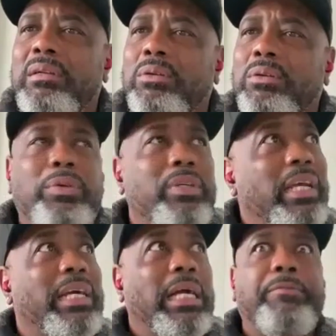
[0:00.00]

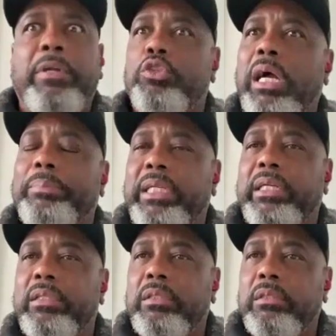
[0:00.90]
Ludacris like, I'm finna drop
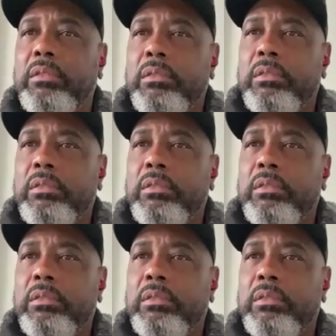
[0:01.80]
this.